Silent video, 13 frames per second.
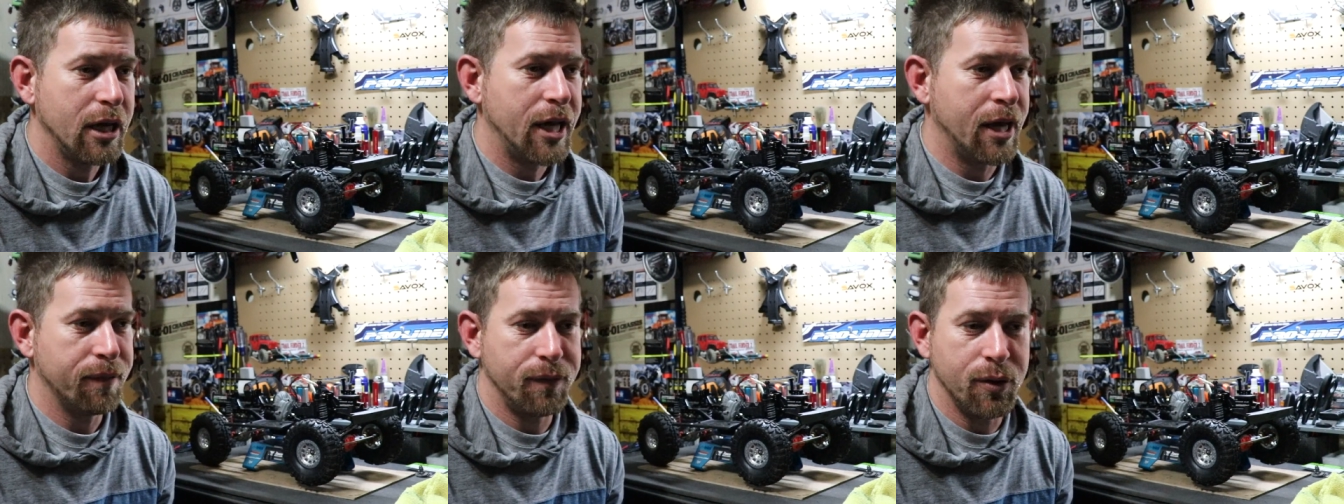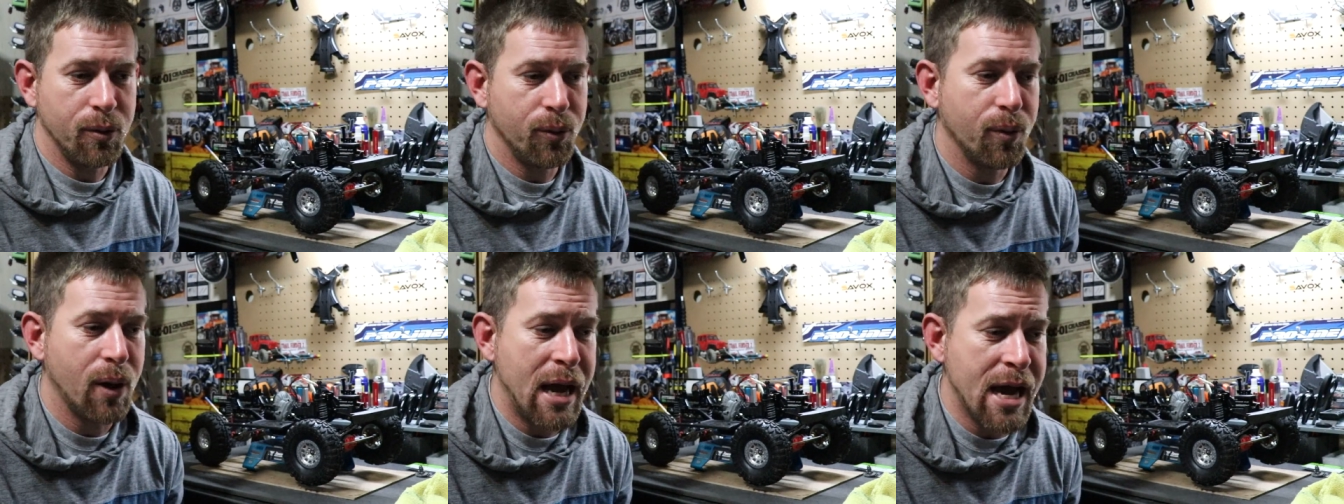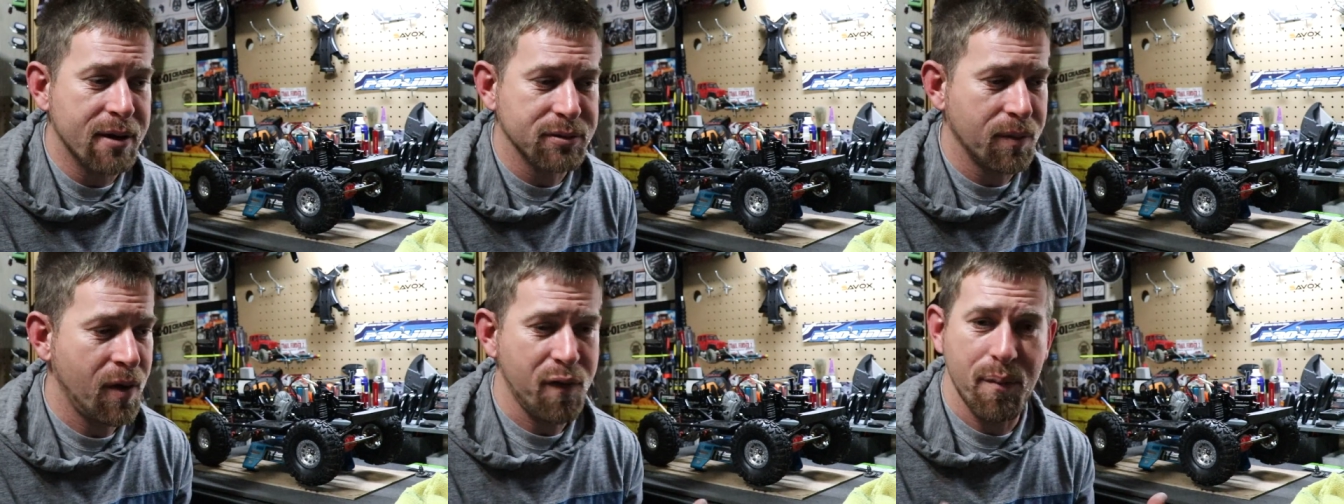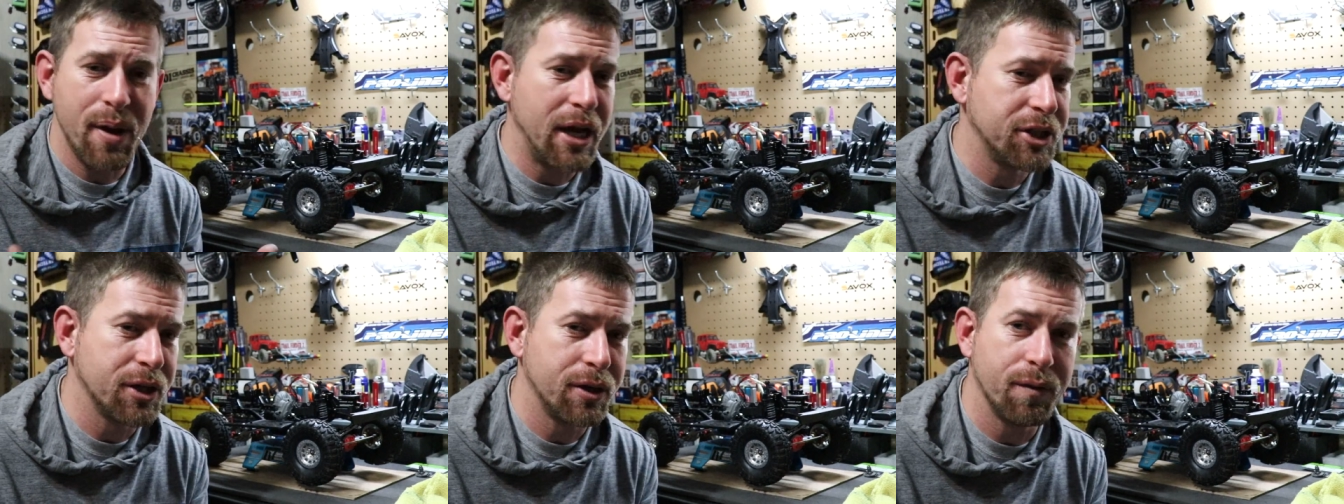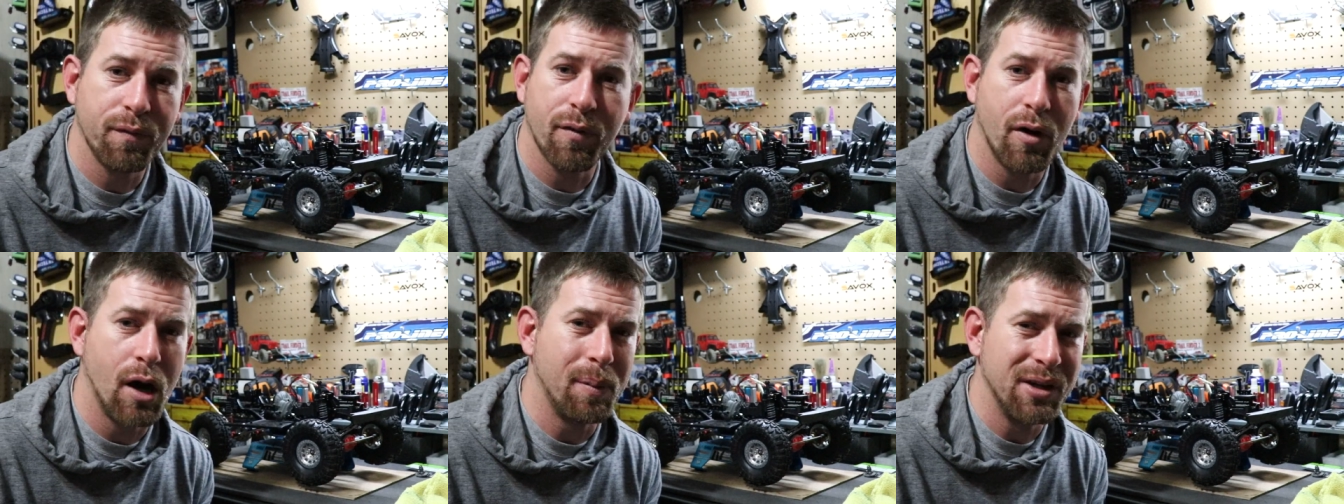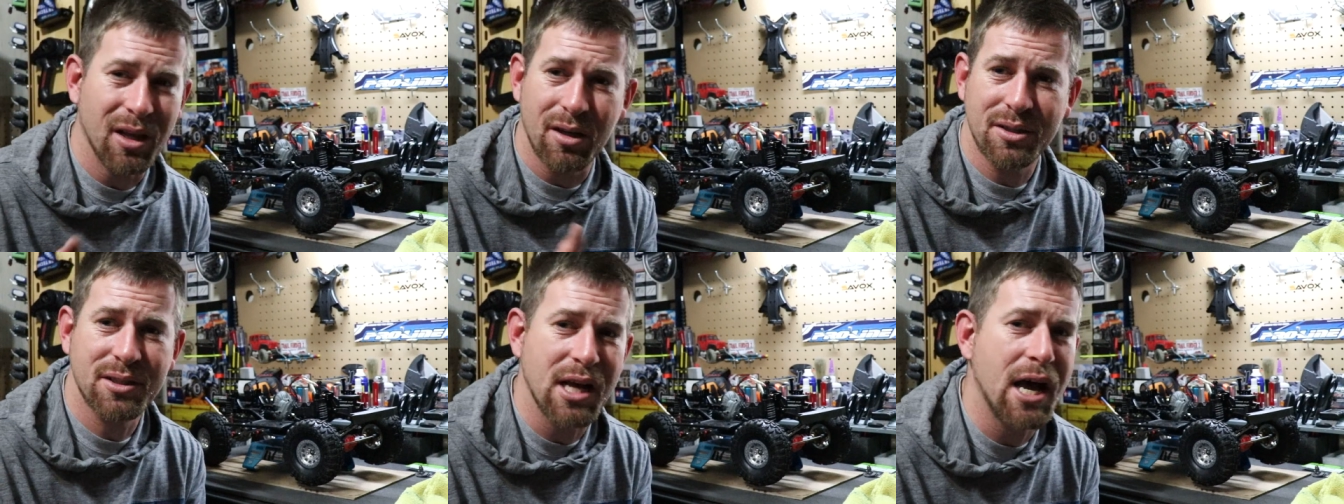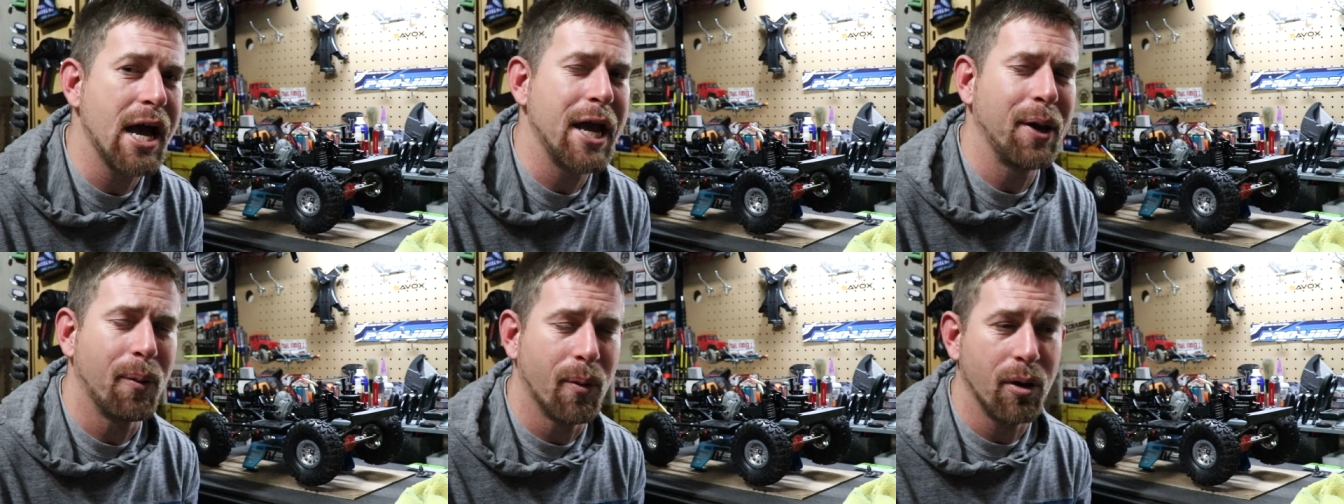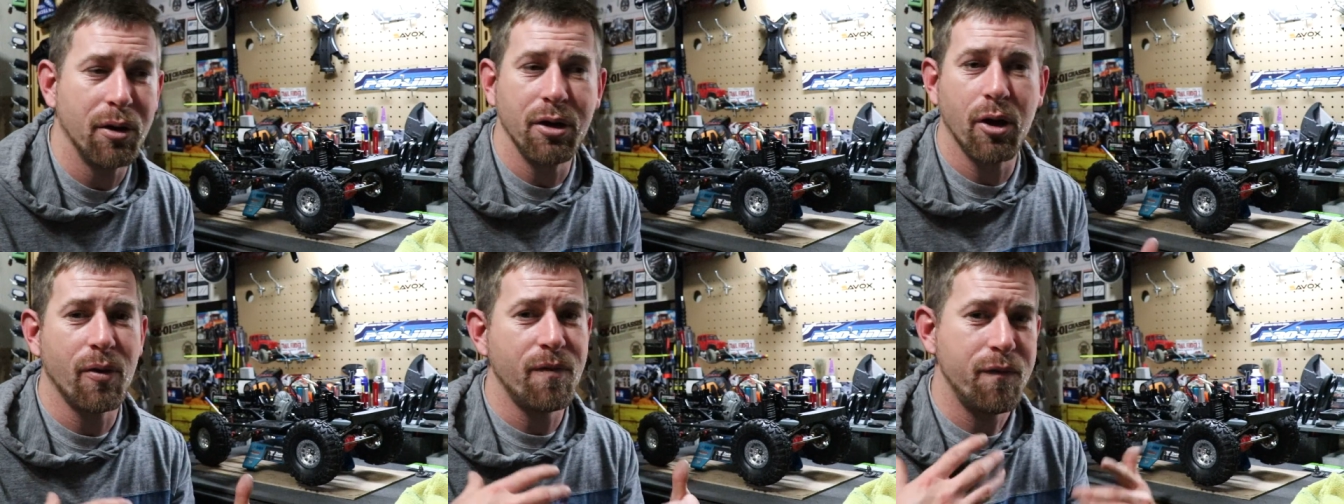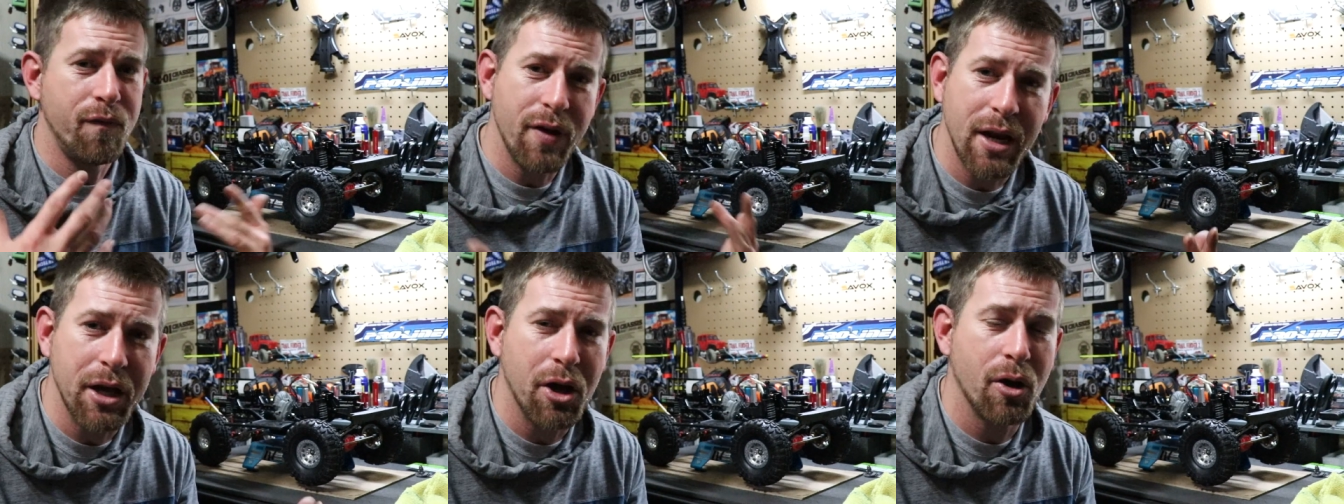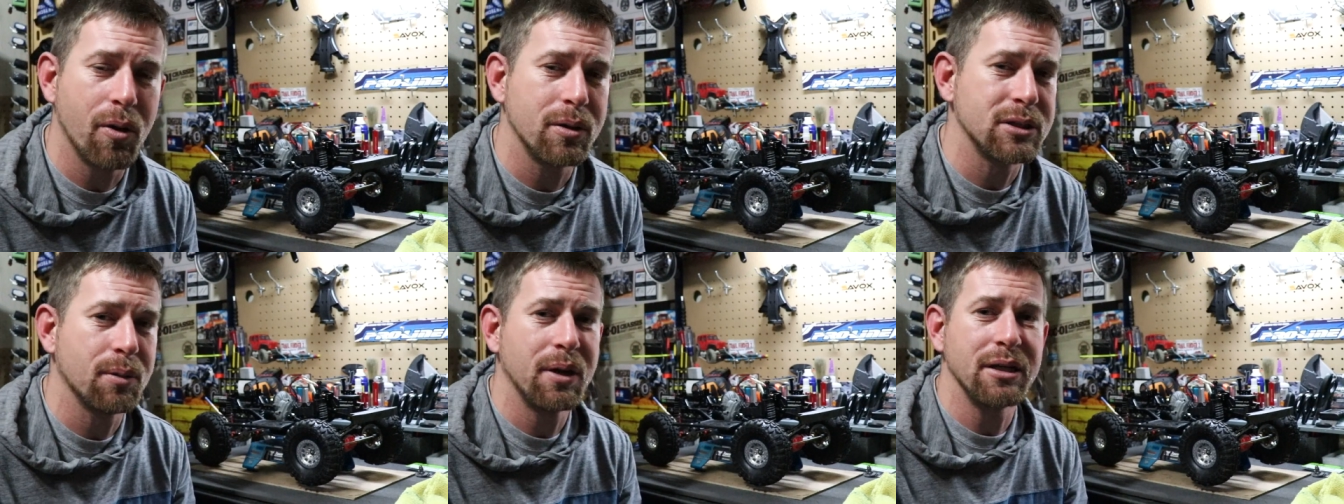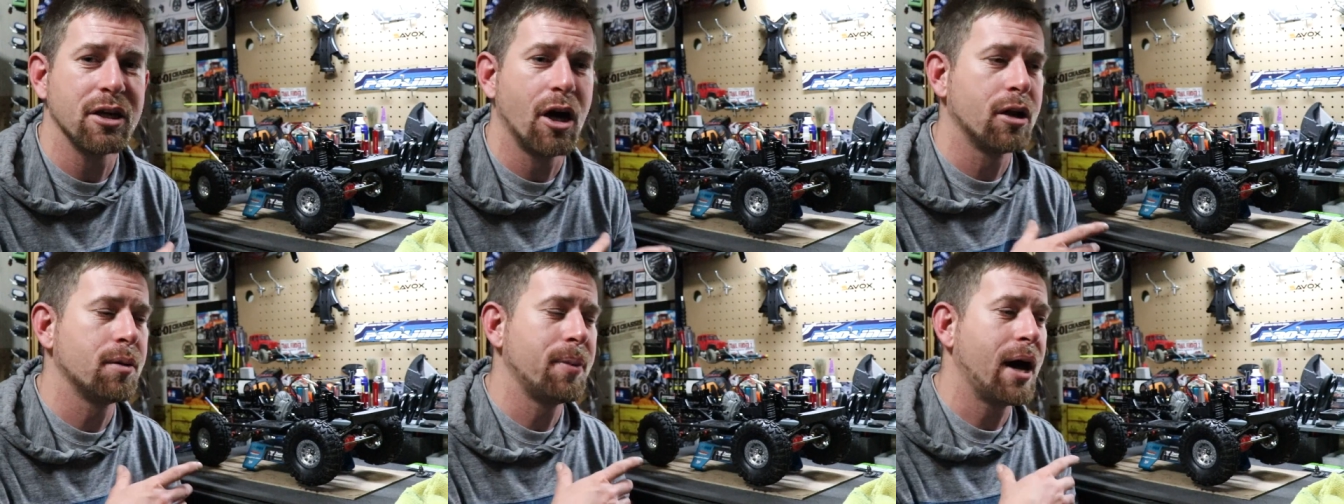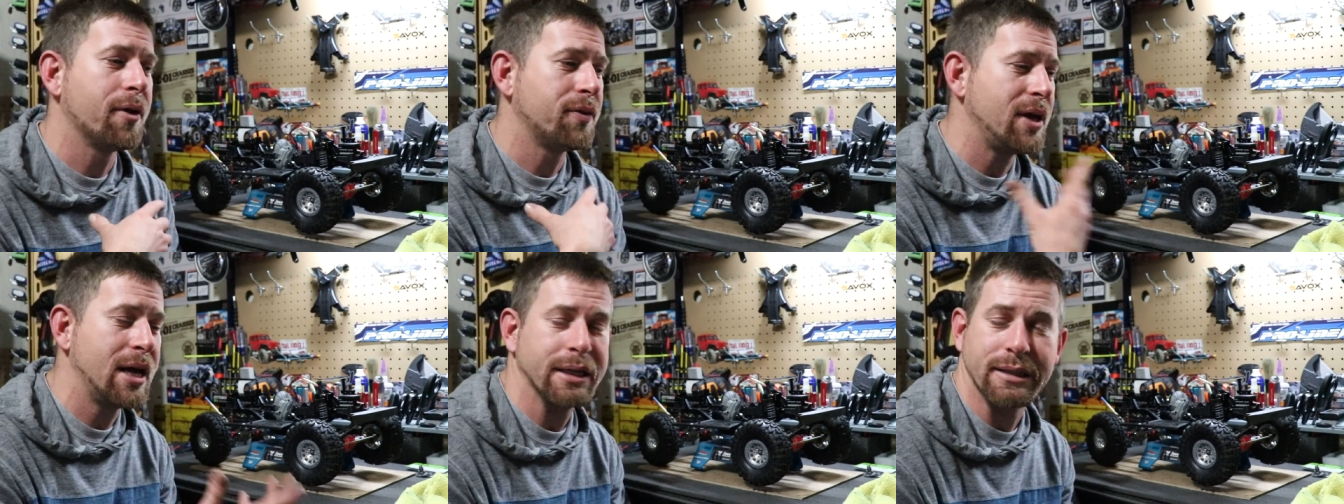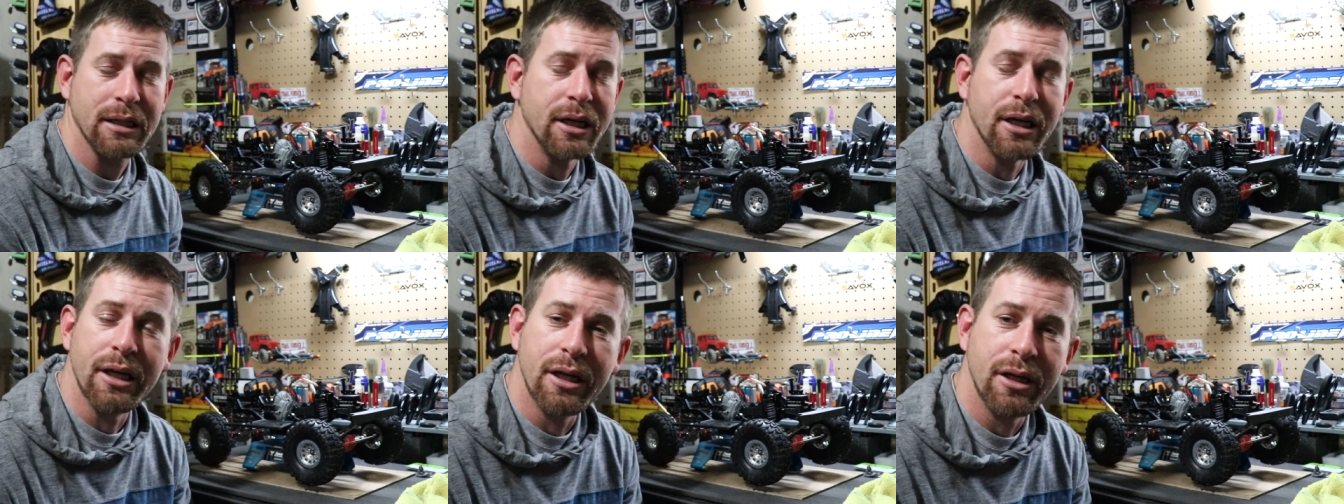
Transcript: if you have some information from another site or you know a video somebody talked about this,